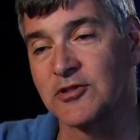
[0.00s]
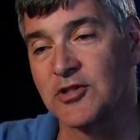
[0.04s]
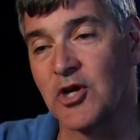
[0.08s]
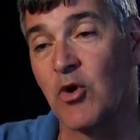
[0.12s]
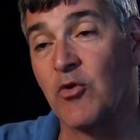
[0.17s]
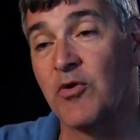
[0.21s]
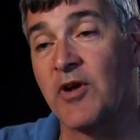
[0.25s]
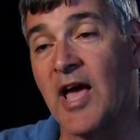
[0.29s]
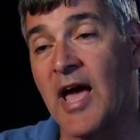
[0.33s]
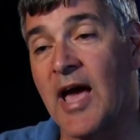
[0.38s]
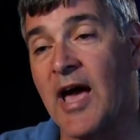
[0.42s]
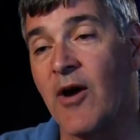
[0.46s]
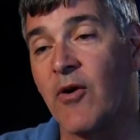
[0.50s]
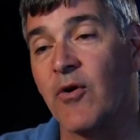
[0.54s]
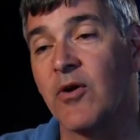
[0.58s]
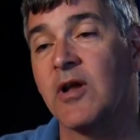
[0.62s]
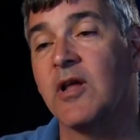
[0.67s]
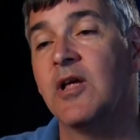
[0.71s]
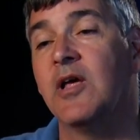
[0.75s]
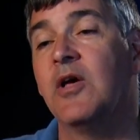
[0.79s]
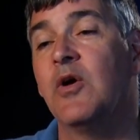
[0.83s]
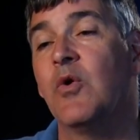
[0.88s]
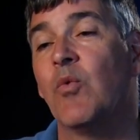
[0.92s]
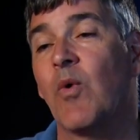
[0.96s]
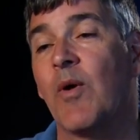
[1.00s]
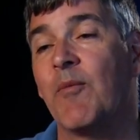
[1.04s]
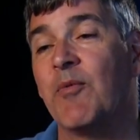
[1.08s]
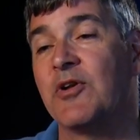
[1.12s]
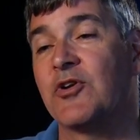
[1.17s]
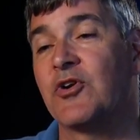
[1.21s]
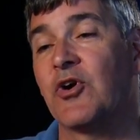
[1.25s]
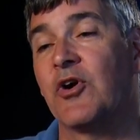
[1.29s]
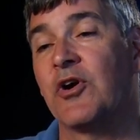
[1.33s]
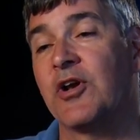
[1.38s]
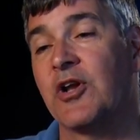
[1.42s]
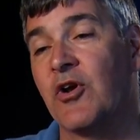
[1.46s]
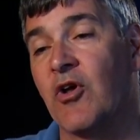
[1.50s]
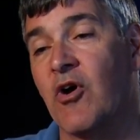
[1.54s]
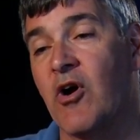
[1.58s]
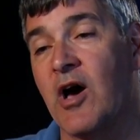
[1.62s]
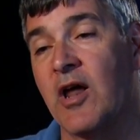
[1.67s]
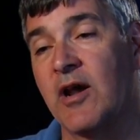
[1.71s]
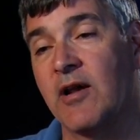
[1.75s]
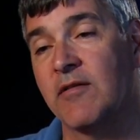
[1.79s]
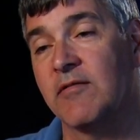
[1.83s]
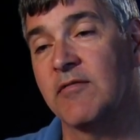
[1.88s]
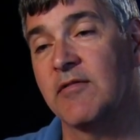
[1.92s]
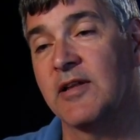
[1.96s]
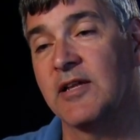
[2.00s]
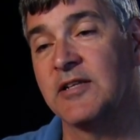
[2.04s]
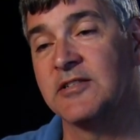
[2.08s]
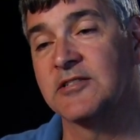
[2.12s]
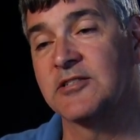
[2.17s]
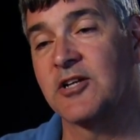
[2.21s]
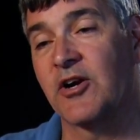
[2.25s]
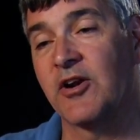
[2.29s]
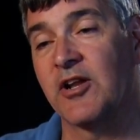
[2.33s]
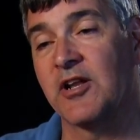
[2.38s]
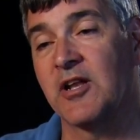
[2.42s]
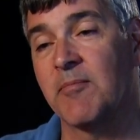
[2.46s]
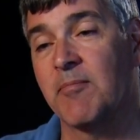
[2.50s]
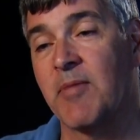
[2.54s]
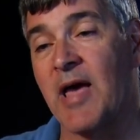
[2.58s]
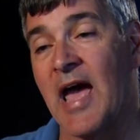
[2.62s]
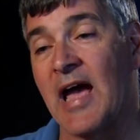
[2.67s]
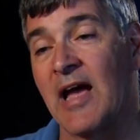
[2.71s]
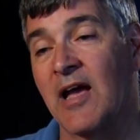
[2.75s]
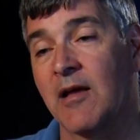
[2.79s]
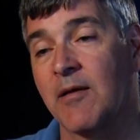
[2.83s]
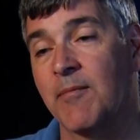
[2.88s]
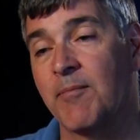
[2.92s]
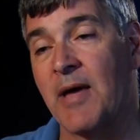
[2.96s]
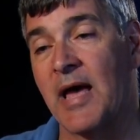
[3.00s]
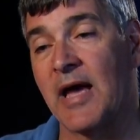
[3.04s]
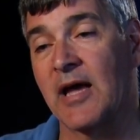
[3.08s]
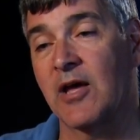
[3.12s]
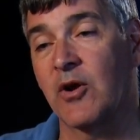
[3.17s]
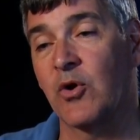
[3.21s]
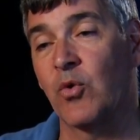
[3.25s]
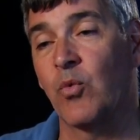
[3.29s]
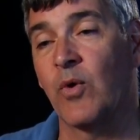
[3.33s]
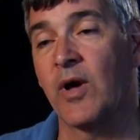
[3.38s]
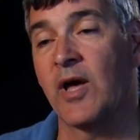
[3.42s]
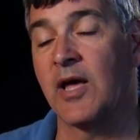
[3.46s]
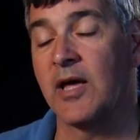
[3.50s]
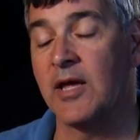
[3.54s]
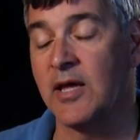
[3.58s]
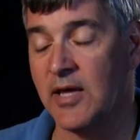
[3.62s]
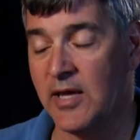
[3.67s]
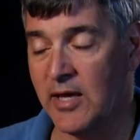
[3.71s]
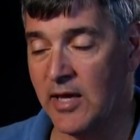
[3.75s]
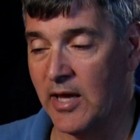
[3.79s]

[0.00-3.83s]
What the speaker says: go down when we turned it on and started to back it away.